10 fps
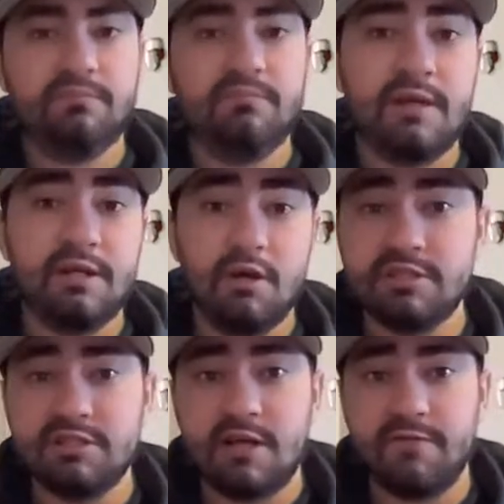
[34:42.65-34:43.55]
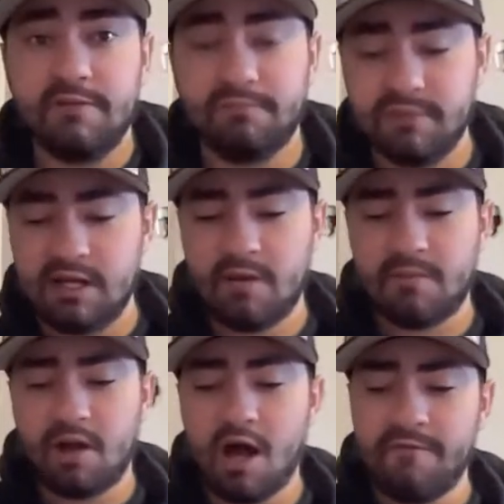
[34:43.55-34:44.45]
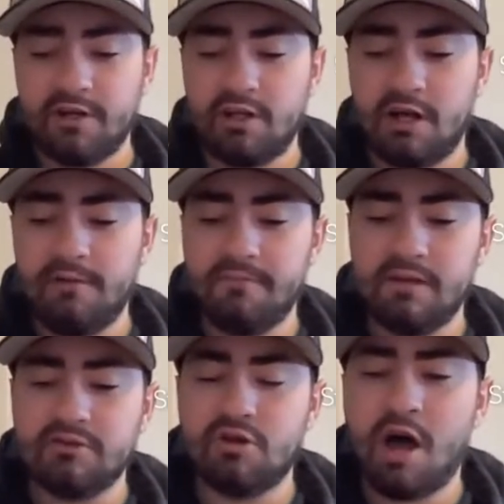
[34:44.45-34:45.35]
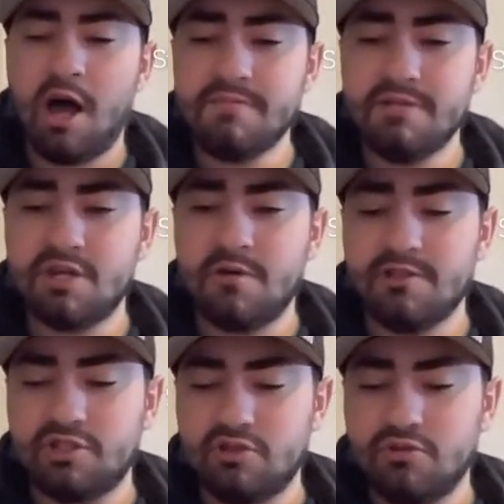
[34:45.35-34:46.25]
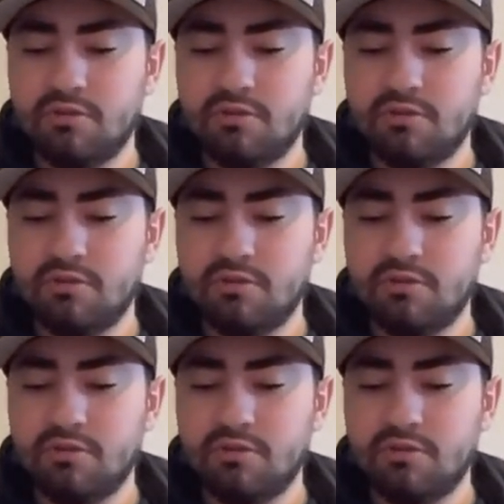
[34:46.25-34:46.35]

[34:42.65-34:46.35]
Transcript: my nose is stuffy and I'm coughing a lot.